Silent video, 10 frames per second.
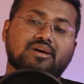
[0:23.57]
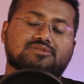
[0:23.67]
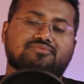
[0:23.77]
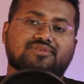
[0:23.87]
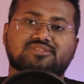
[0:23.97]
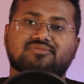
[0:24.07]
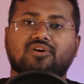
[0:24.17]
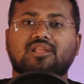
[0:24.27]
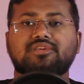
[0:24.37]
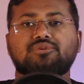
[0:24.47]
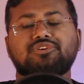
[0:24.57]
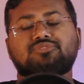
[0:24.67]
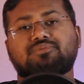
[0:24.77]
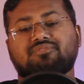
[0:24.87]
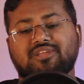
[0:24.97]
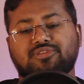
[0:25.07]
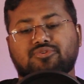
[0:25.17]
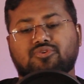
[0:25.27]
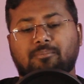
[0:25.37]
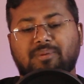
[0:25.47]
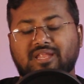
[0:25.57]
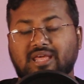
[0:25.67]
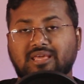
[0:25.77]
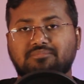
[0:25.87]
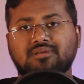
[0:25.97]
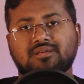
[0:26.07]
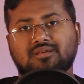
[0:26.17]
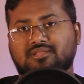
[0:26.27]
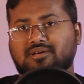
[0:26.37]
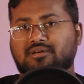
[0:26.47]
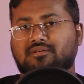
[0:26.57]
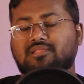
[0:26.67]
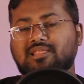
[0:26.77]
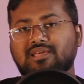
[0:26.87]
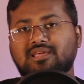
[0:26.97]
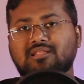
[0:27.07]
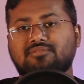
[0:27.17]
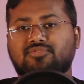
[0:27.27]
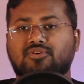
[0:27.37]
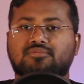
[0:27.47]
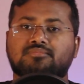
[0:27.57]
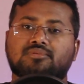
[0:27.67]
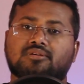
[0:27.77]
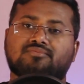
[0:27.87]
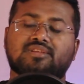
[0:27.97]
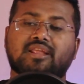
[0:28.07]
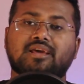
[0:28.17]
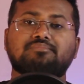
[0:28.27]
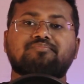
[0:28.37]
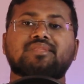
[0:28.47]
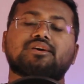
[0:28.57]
So first of all, you need to provide your company name, the legal form of the name.